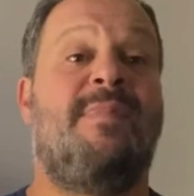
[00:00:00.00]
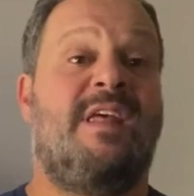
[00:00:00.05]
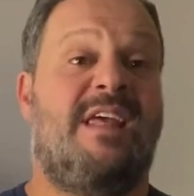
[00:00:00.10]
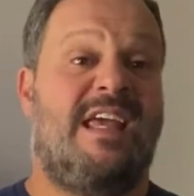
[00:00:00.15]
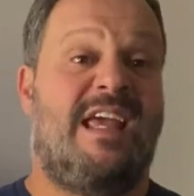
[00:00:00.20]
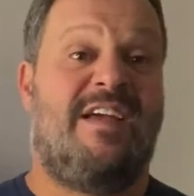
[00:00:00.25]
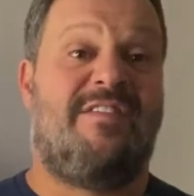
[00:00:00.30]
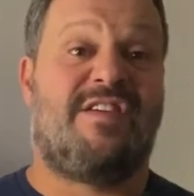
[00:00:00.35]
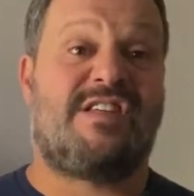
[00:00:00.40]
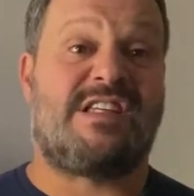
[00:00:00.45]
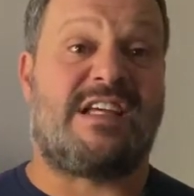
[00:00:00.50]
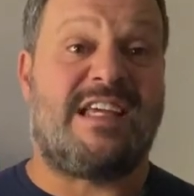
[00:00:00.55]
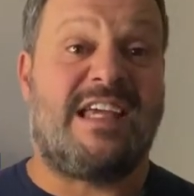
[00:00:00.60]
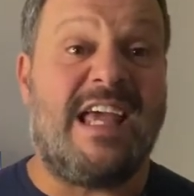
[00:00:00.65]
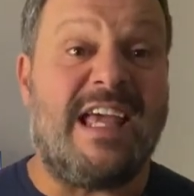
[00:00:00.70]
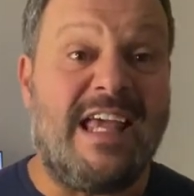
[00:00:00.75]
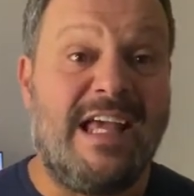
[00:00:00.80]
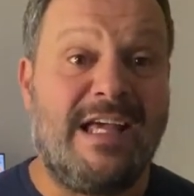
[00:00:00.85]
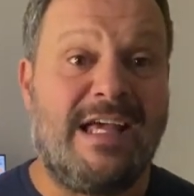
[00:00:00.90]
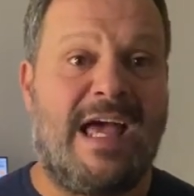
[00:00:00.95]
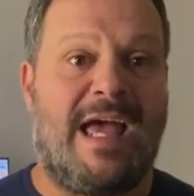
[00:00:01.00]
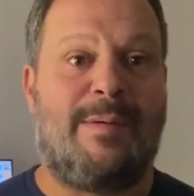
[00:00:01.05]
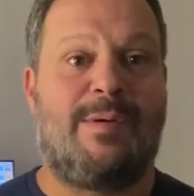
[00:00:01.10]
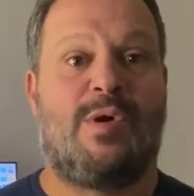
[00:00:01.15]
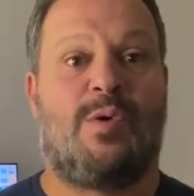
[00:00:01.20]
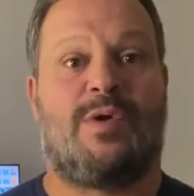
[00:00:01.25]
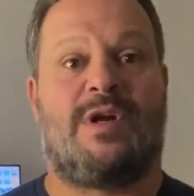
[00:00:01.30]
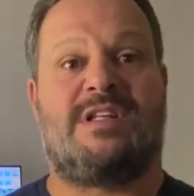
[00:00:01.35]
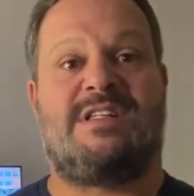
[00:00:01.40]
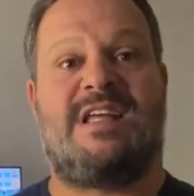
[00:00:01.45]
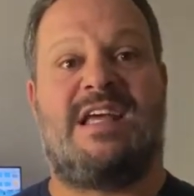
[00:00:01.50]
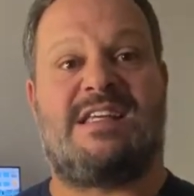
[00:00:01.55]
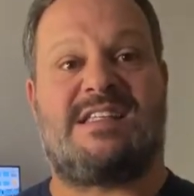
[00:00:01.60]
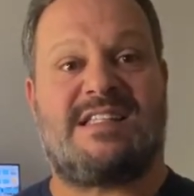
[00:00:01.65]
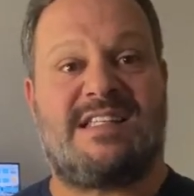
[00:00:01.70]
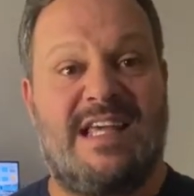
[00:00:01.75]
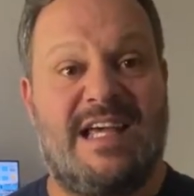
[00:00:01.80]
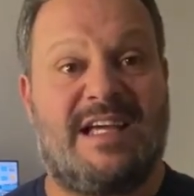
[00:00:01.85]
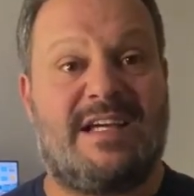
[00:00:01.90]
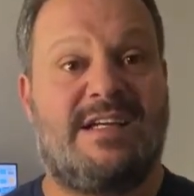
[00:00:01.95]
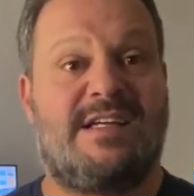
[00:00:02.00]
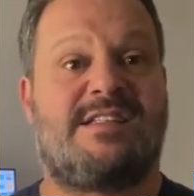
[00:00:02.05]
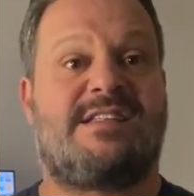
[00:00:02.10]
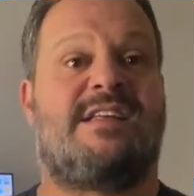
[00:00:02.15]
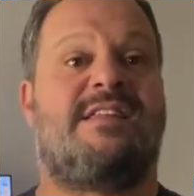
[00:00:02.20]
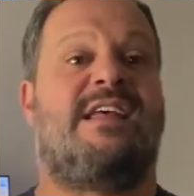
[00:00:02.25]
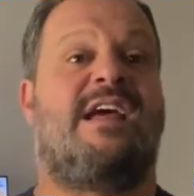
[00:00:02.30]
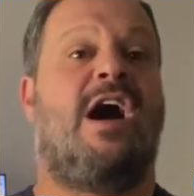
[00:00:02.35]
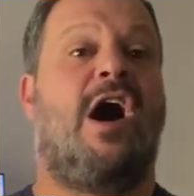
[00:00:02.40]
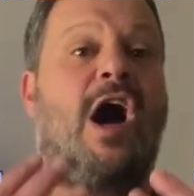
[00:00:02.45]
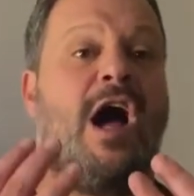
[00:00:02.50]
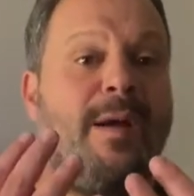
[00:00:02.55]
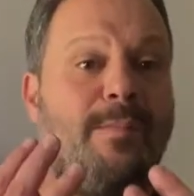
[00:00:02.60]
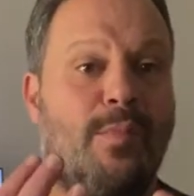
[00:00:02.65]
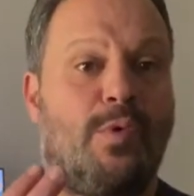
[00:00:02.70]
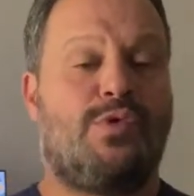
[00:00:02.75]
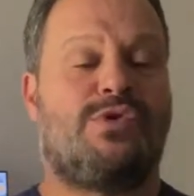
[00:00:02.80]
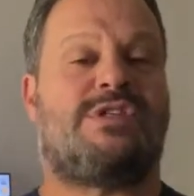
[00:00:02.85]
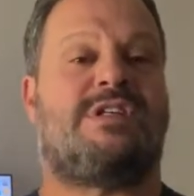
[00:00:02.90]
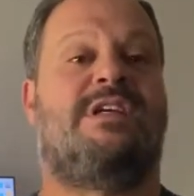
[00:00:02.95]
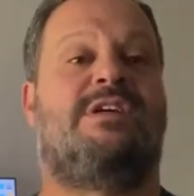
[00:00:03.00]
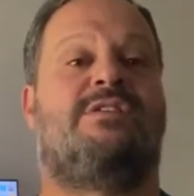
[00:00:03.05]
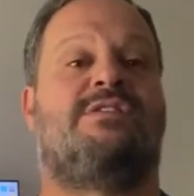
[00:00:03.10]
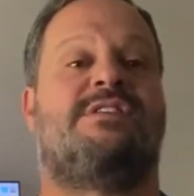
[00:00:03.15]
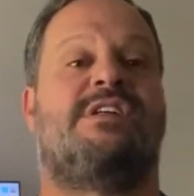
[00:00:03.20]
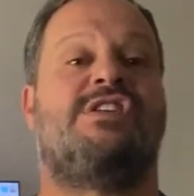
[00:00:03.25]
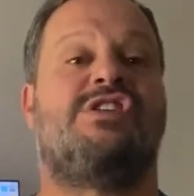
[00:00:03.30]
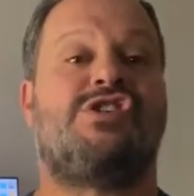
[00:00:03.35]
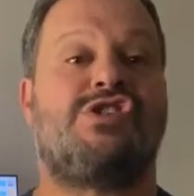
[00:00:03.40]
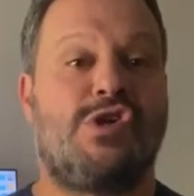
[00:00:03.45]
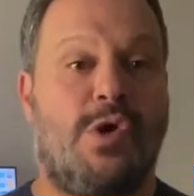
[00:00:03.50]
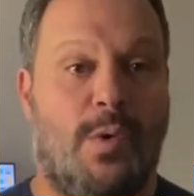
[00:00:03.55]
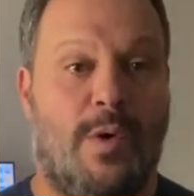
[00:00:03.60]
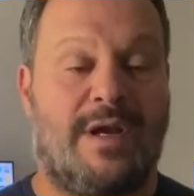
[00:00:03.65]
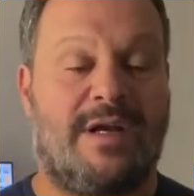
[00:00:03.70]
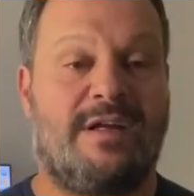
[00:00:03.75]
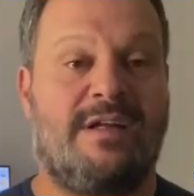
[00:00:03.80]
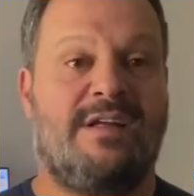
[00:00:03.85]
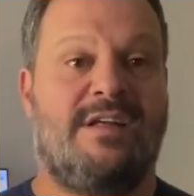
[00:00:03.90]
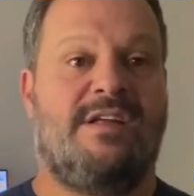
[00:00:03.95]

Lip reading: If it's a kicking game, you want to test kickers and their high ball skills and so on.